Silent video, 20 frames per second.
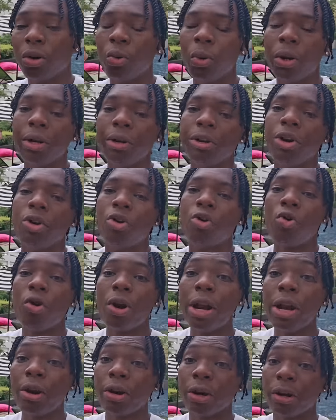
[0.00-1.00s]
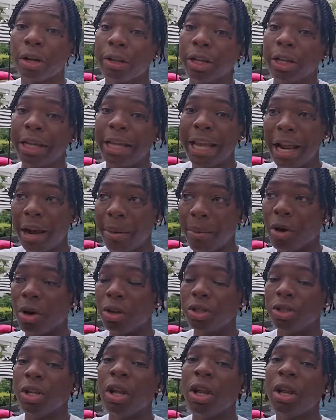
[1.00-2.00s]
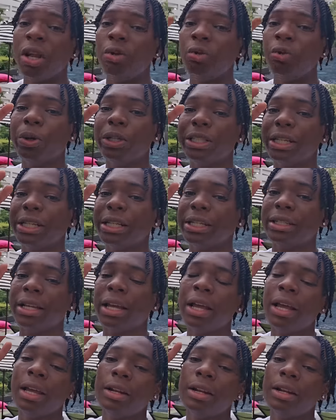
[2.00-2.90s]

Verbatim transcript: with the rear cameras which is